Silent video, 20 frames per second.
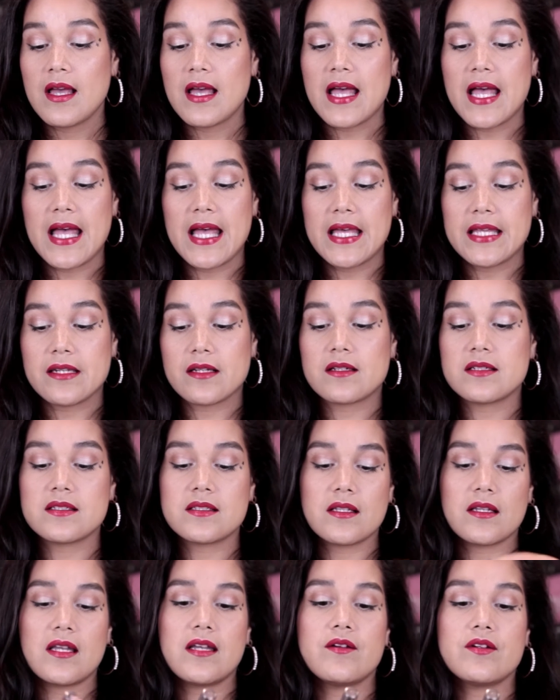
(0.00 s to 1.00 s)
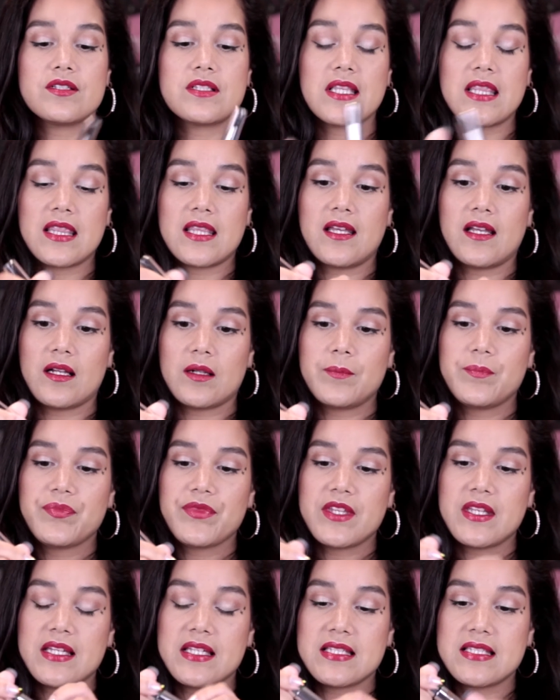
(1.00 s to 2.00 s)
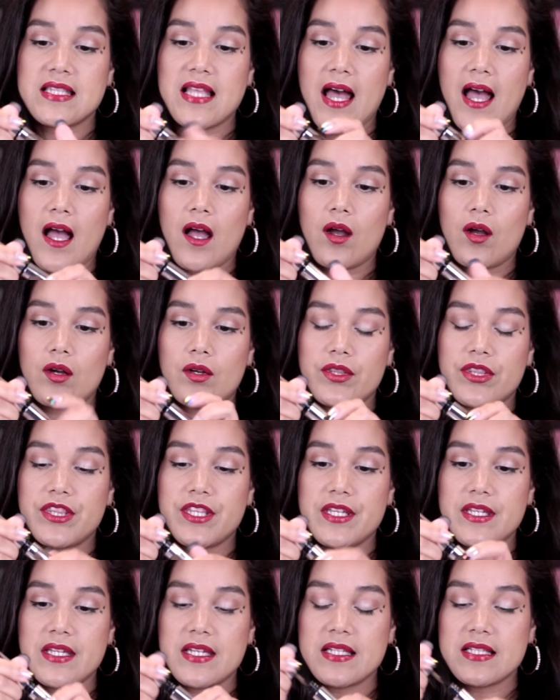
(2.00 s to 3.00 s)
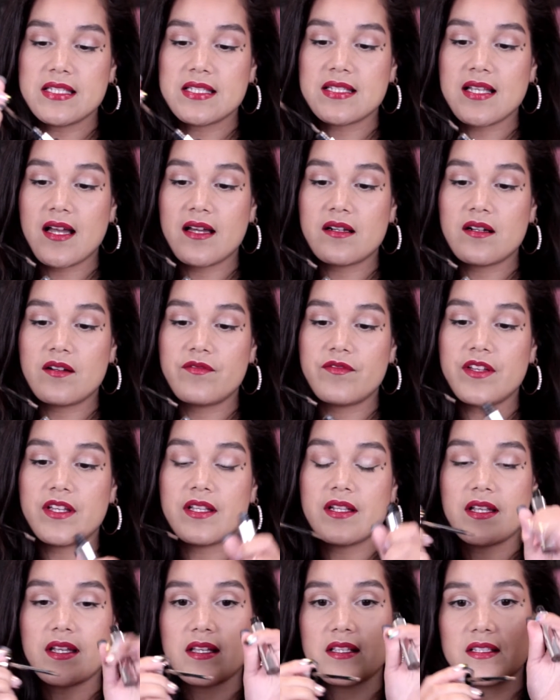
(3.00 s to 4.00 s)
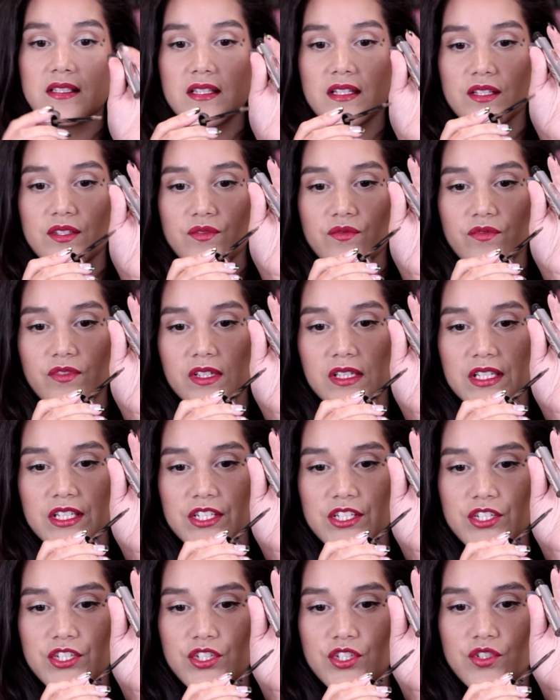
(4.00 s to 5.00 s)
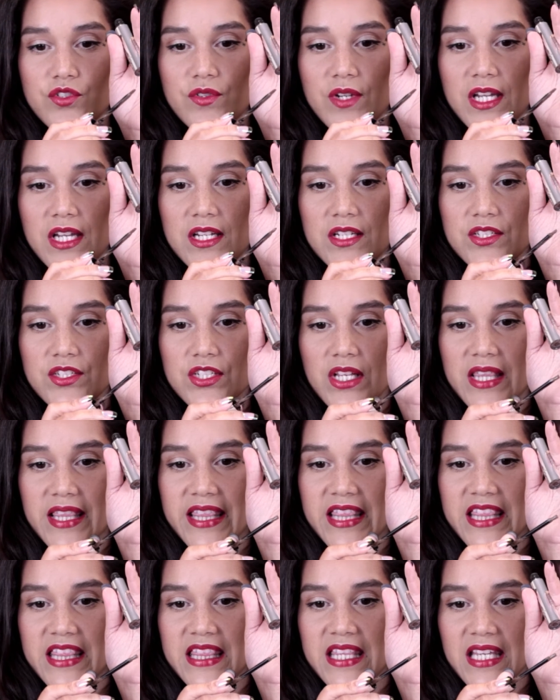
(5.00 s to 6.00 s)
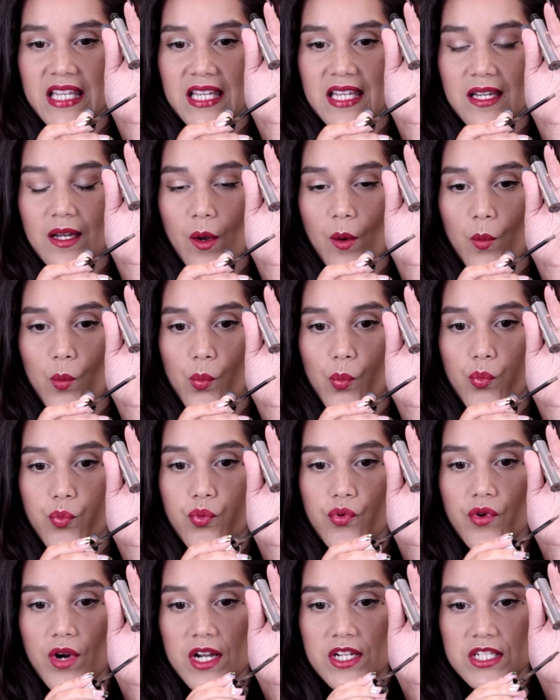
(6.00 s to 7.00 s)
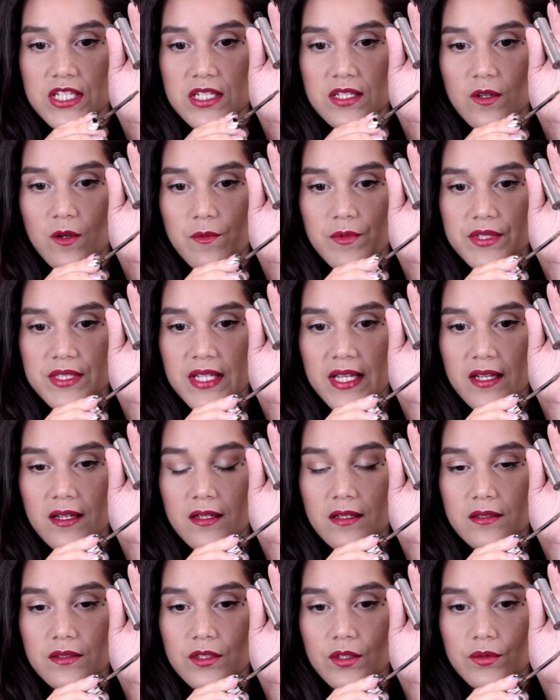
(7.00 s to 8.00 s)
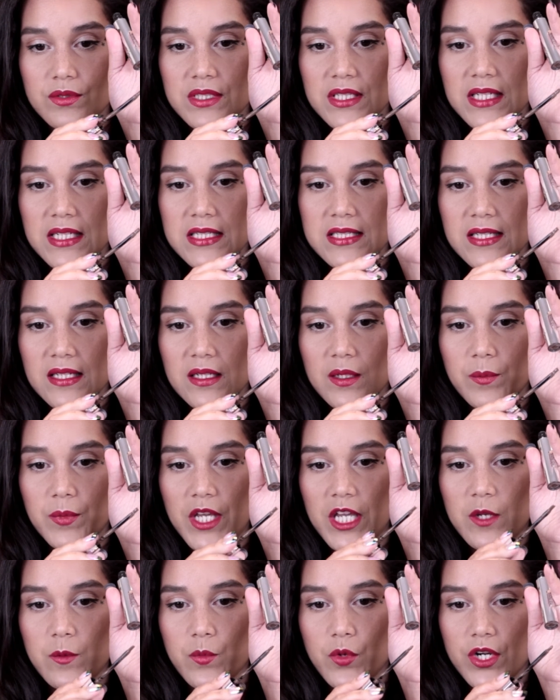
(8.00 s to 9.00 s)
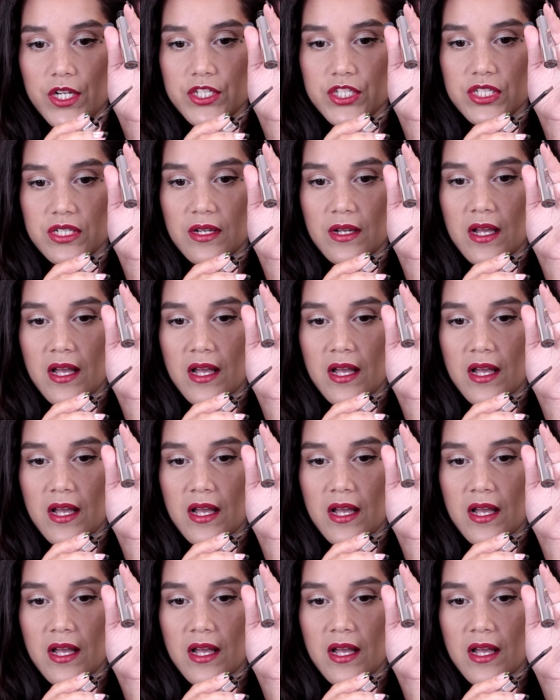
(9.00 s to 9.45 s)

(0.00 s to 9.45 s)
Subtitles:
and because here's the thing, is that the inside of it is this really strange thick brush, almost like a, you know, teeny tiny paintbrush.